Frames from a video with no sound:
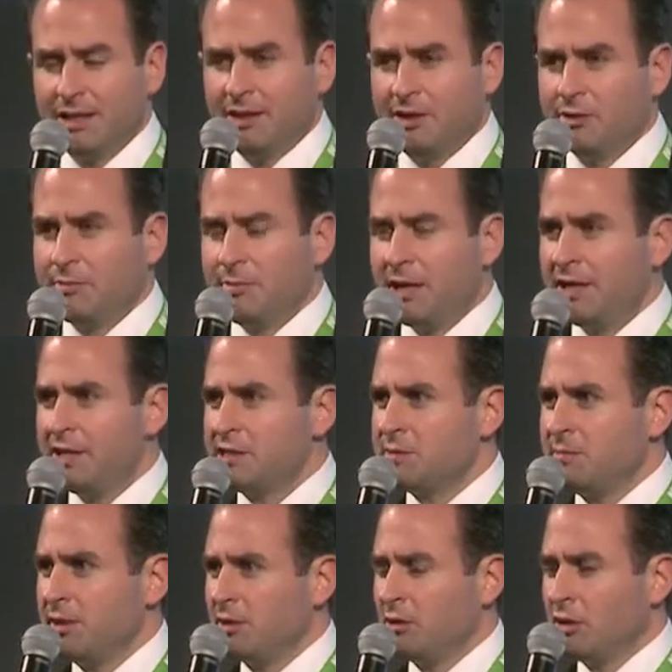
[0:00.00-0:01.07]
And it
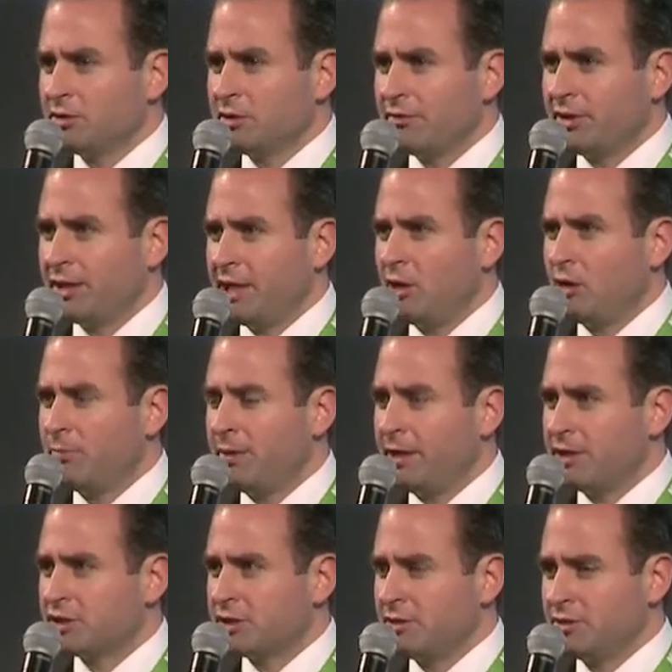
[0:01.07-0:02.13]
reminds me a lot of the yellow
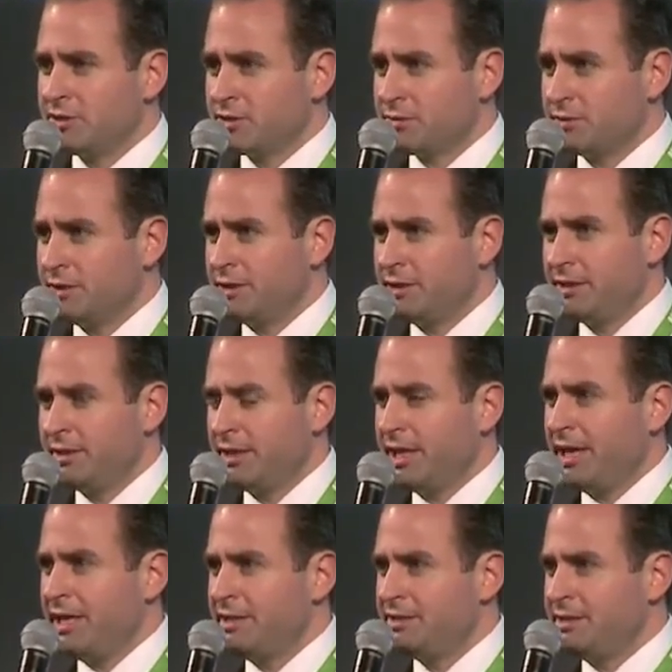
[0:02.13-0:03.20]
page industry in
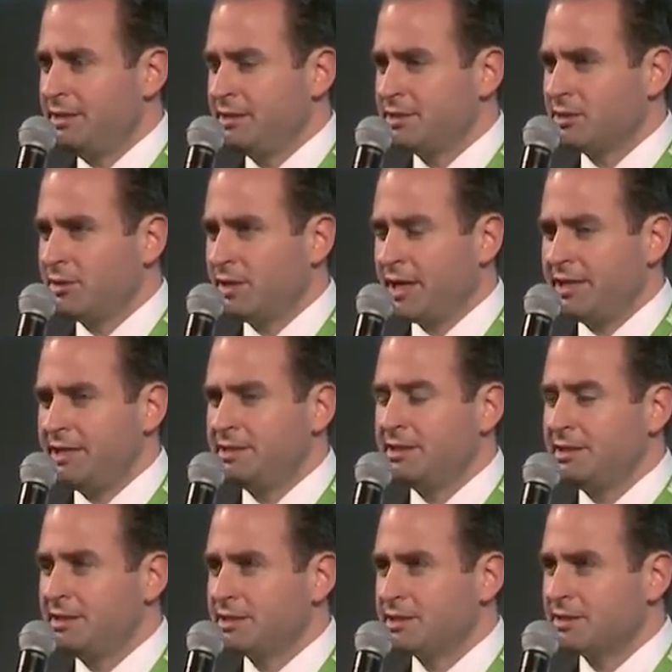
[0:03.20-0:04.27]
the 80s or
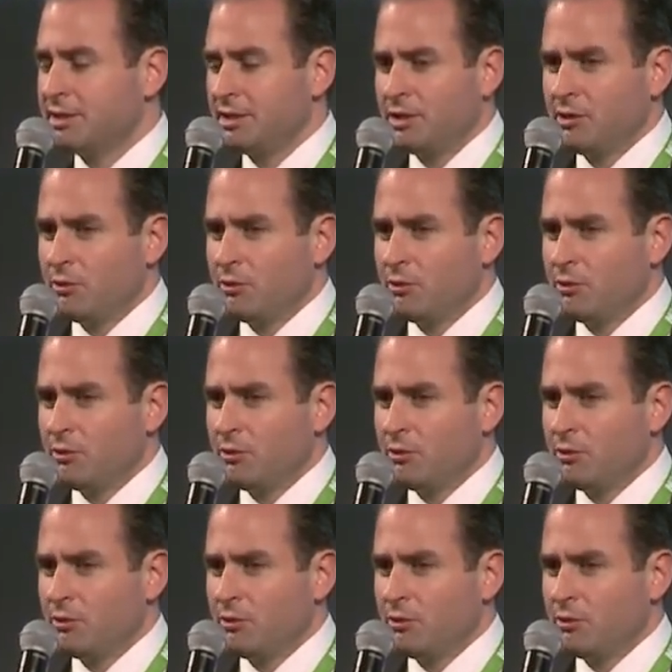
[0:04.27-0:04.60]
90s,